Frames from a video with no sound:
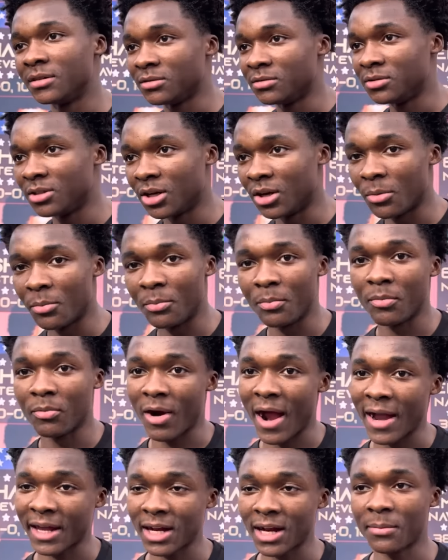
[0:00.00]
you know,
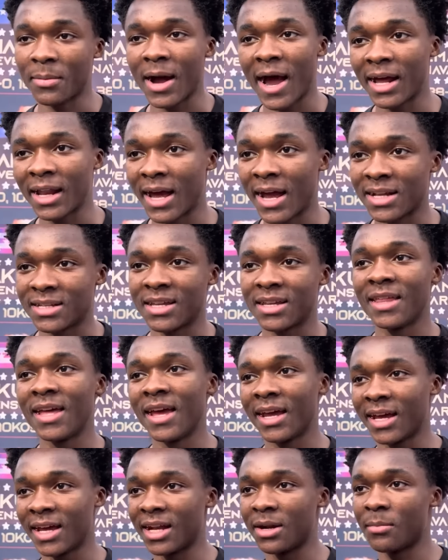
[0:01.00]
racking up highlights and
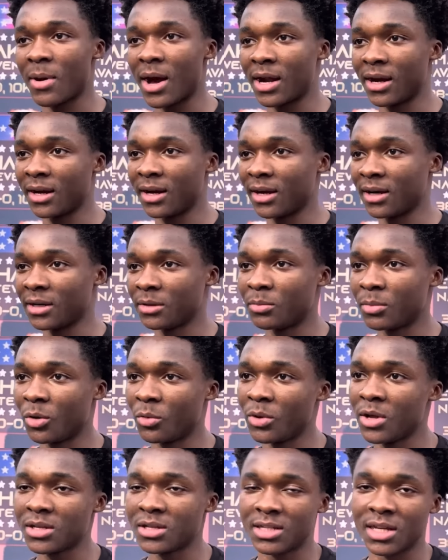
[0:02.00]
then getting them out of there. But
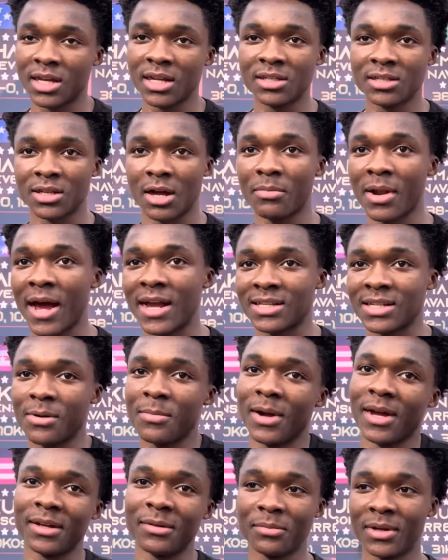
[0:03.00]
we'll see. Some nights
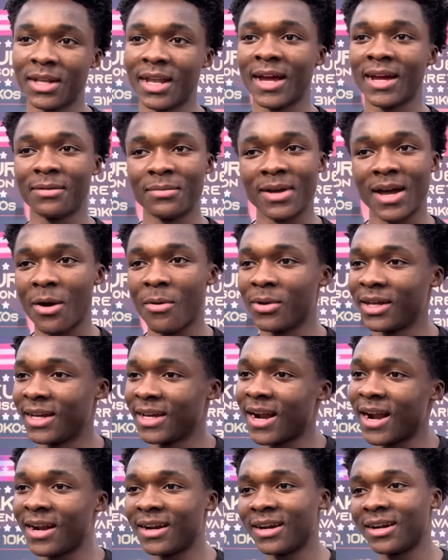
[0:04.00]
I might be like, man, I want to
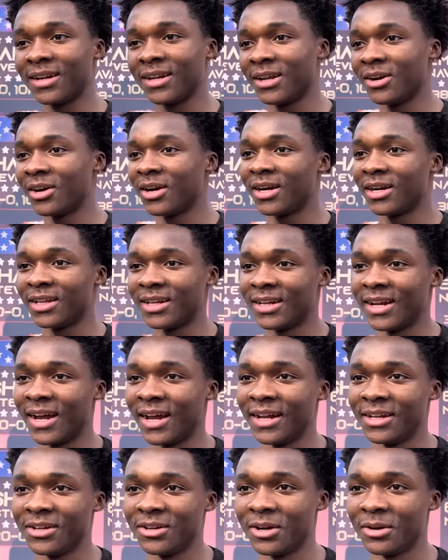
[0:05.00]
get out of there a little early
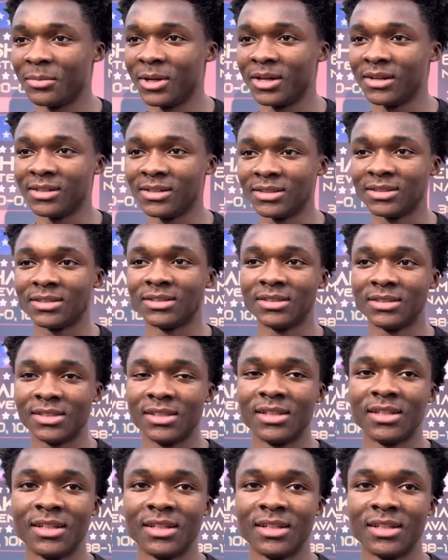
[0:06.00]
tonight, you know what I mean?